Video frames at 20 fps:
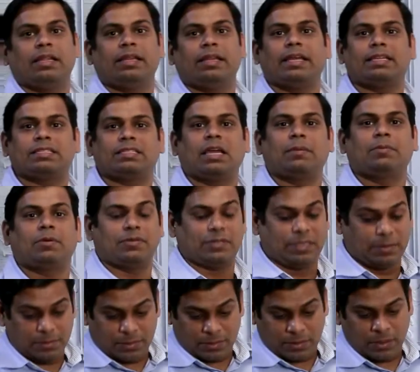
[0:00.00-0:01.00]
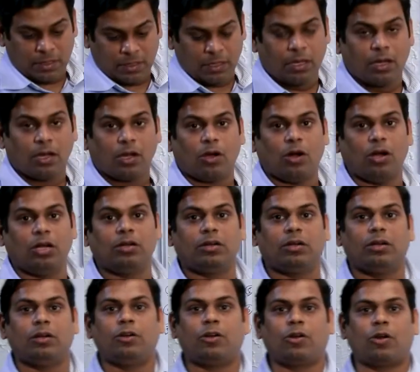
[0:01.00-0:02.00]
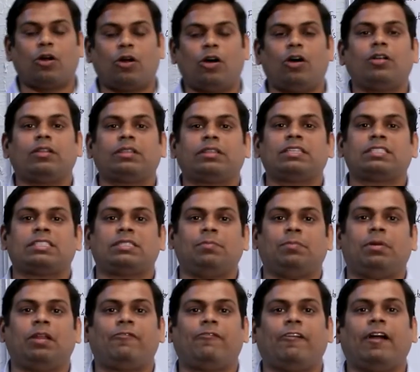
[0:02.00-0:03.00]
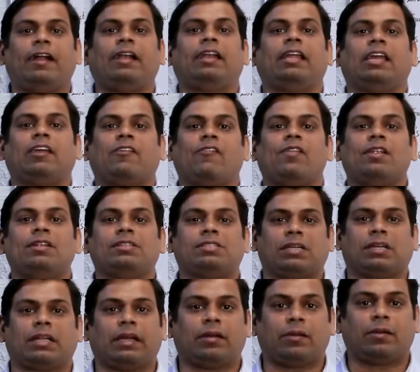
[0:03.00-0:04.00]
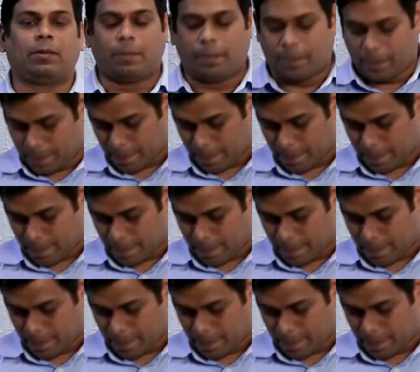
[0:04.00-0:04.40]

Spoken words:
the next type of sum called draw the simplified equivalent circuit.